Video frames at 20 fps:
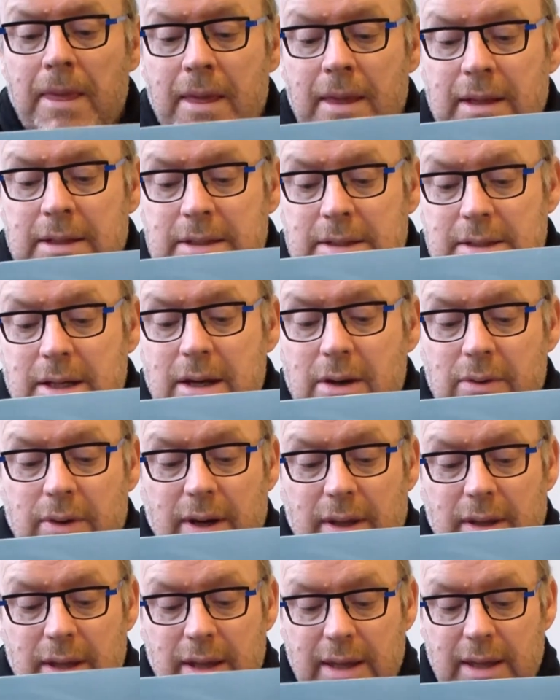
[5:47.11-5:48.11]
So
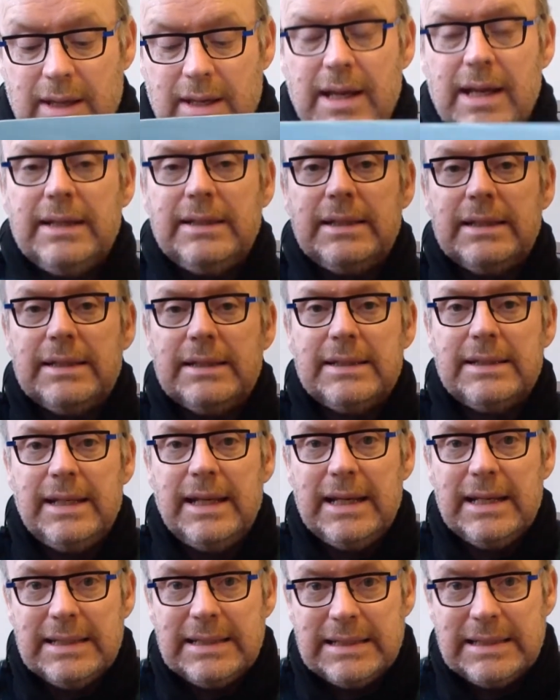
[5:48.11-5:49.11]
I think as it
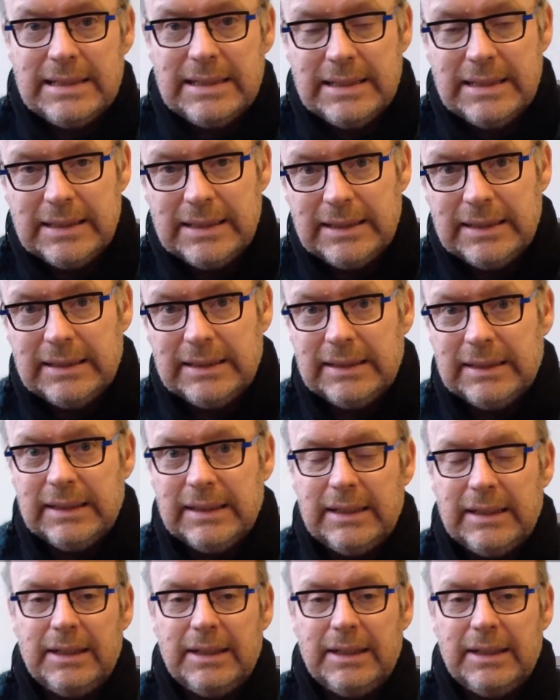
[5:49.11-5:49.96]
says on